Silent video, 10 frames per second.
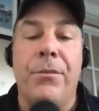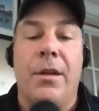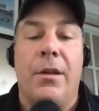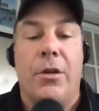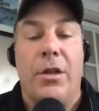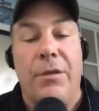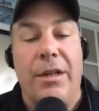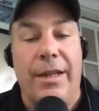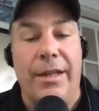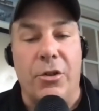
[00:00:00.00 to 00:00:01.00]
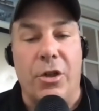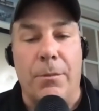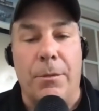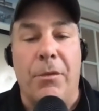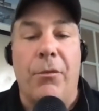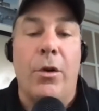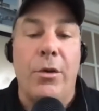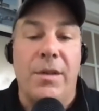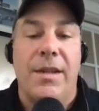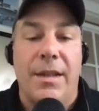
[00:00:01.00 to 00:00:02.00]
"Good evening, ladies and gentlemen. Before
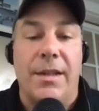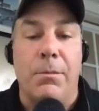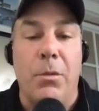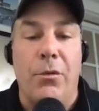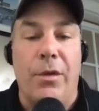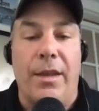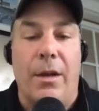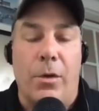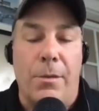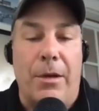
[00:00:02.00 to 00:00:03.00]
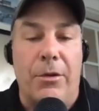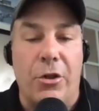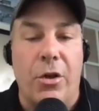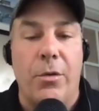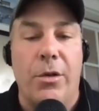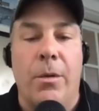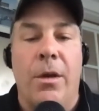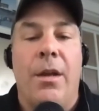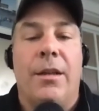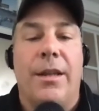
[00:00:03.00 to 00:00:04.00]
you see this movie that we're about to show you,
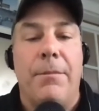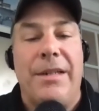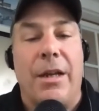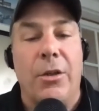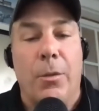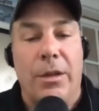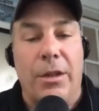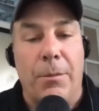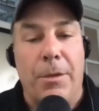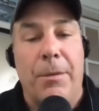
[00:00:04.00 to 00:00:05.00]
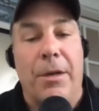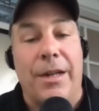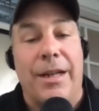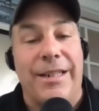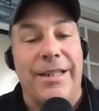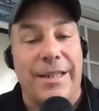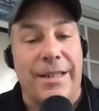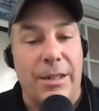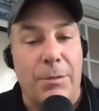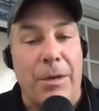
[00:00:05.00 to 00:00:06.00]
let me tell you a little bit about
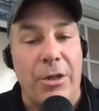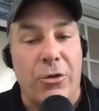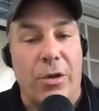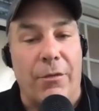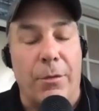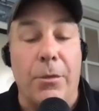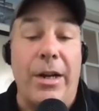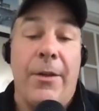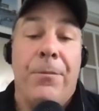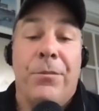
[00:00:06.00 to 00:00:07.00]
1960s space travel," right?